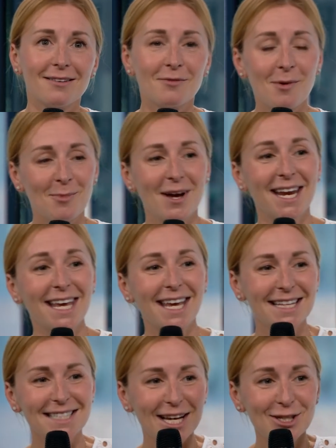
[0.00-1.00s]
When it
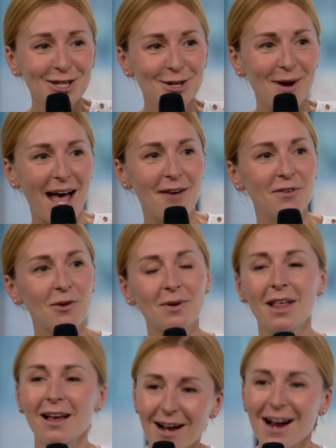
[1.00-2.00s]
gets like too heavy, we're
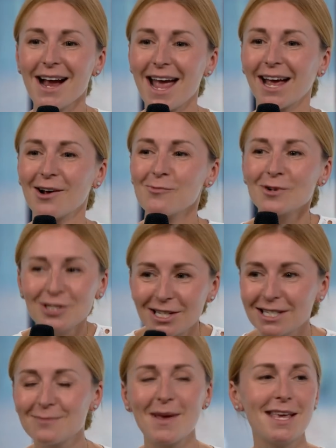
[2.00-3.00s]
like, all right, we're
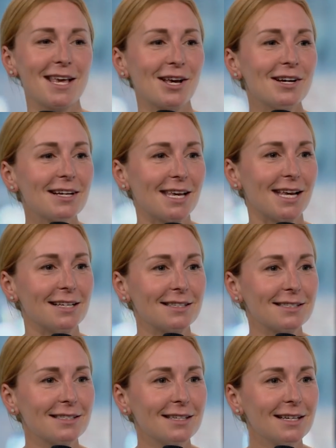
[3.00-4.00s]
just making
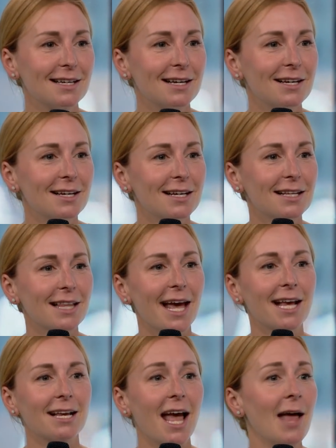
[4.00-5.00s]
cookies.
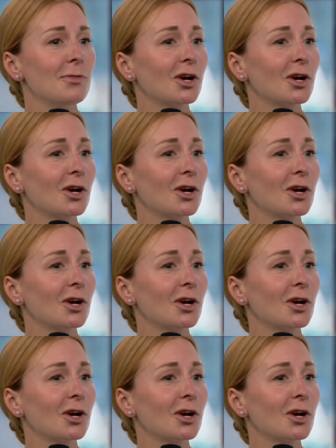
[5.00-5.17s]
Like, yeah. And